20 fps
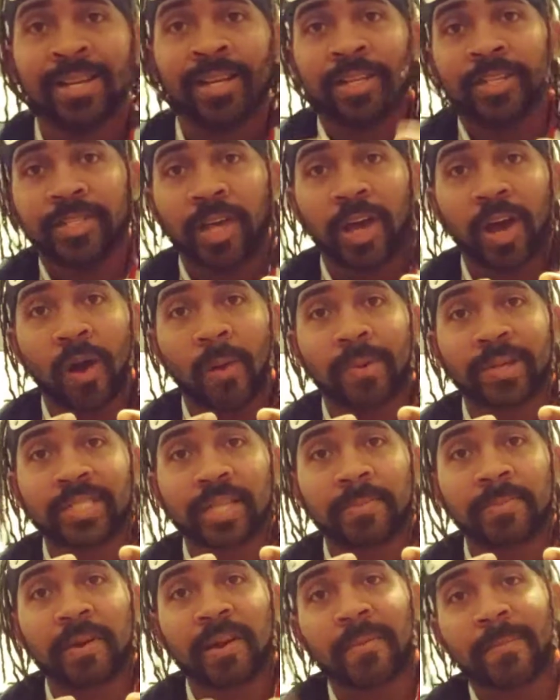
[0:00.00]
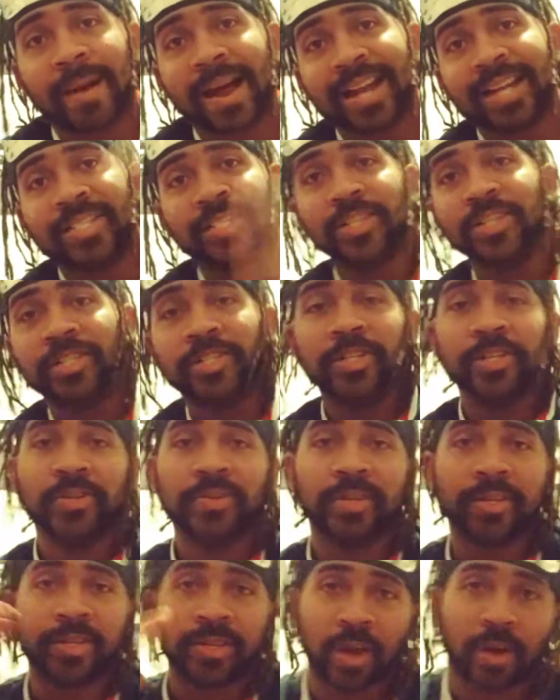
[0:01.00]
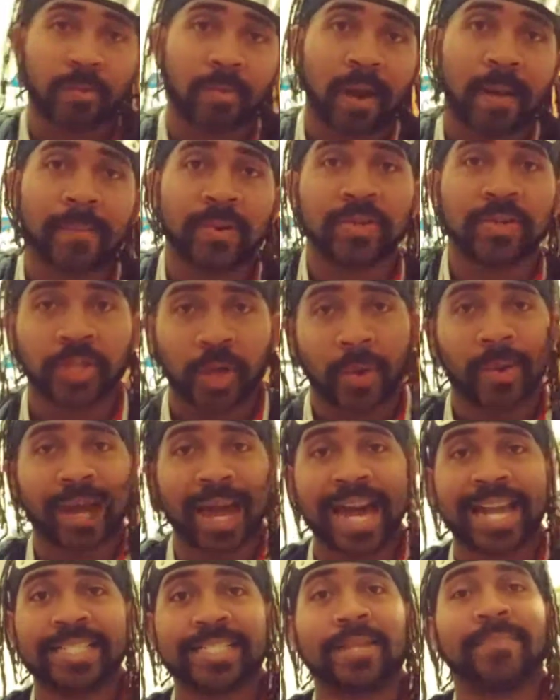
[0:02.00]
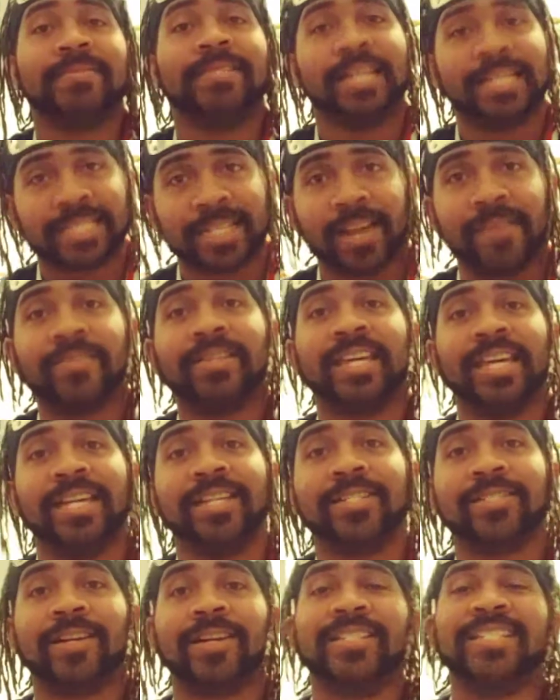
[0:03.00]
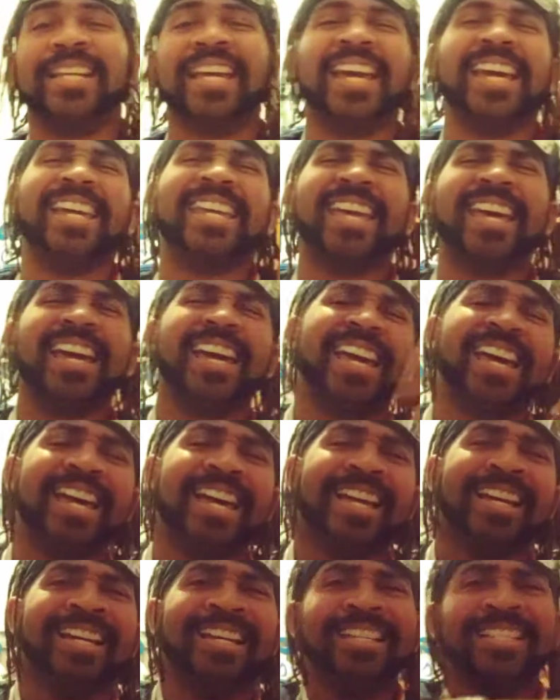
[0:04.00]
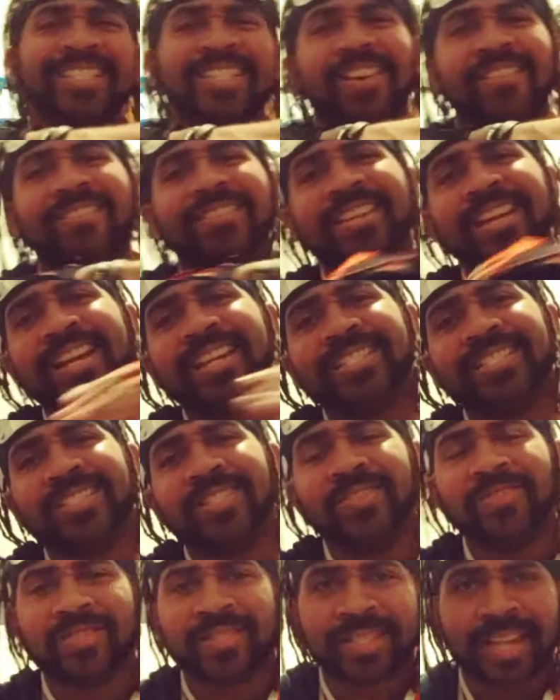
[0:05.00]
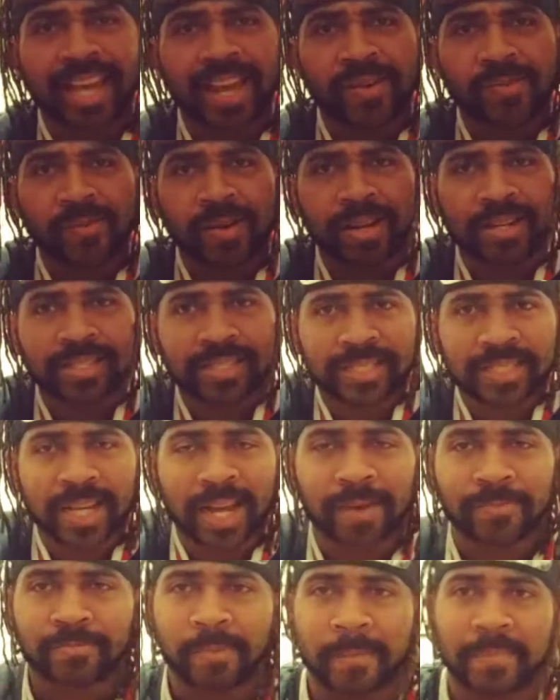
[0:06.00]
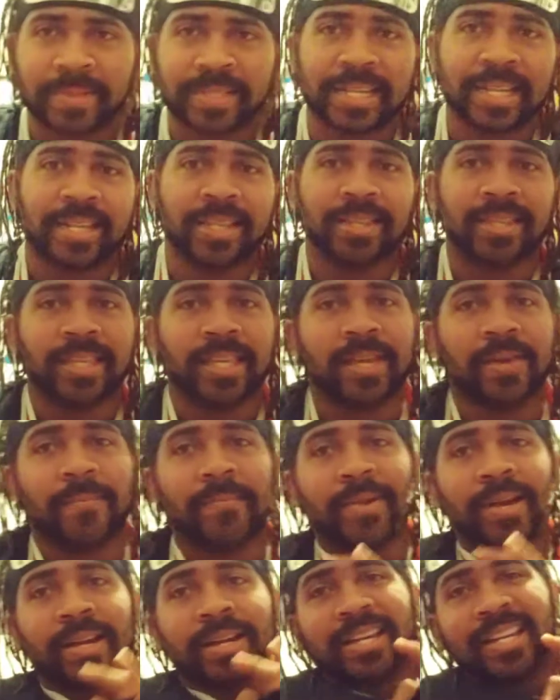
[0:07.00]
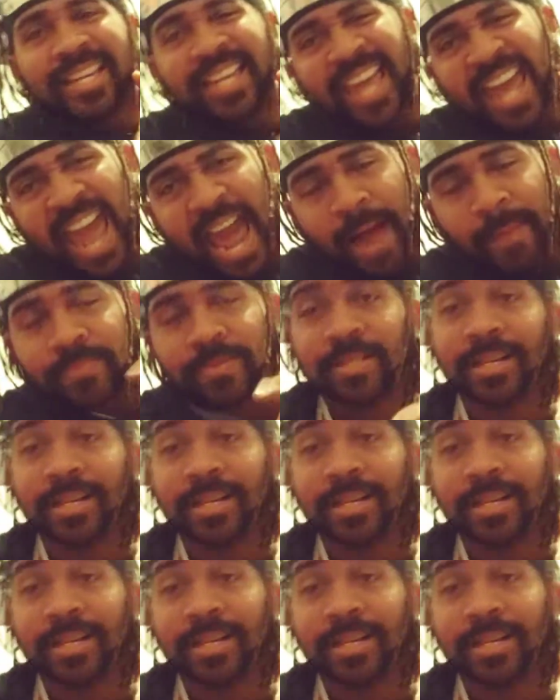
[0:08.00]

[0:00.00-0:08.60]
Yo, what's up, everybody? It's your dude, your rebel, your guy that's up to the next level, King Sergeant, aka Level 92, saying what is up, representing the American Cap.